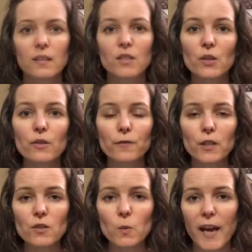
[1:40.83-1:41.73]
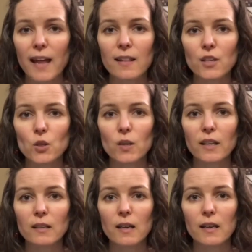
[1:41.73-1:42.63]
So the first way that you
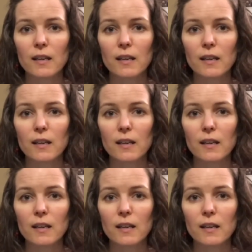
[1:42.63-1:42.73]
can